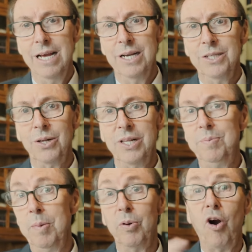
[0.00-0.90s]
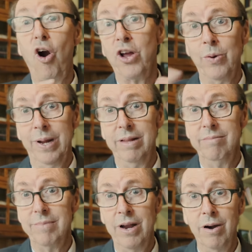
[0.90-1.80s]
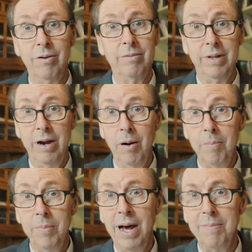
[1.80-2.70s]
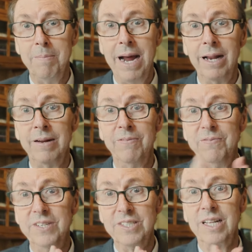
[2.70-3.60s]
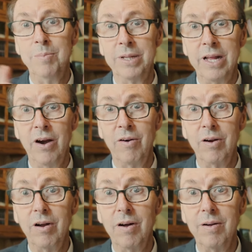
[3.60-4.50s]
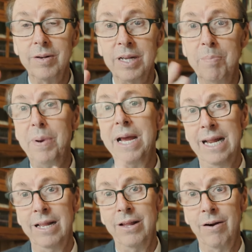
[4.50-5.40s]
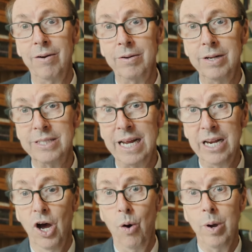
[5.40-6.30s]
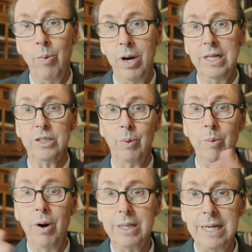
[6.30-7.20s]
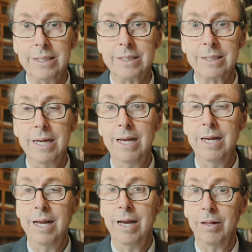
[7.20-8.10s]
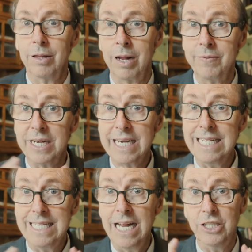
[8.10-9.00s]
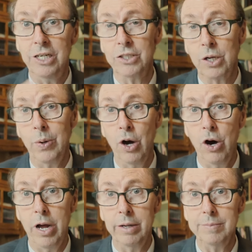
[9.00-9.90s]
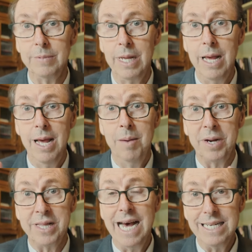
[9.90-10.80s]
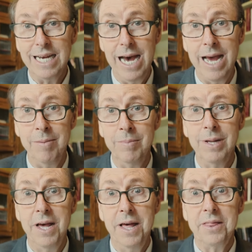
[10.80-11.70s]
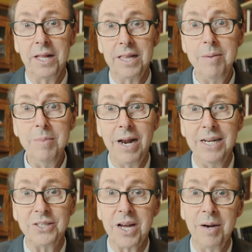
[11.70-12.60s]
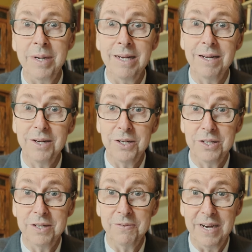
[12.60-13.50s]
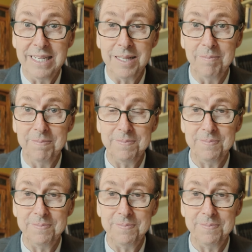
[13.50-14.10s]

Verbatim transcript: So these people are arguing. They're they're not battling physically, but they're debating. They're saying, no, we want this, we want this. A lot of the contention is going on. But at that time, the Lamanites are coming to fight them.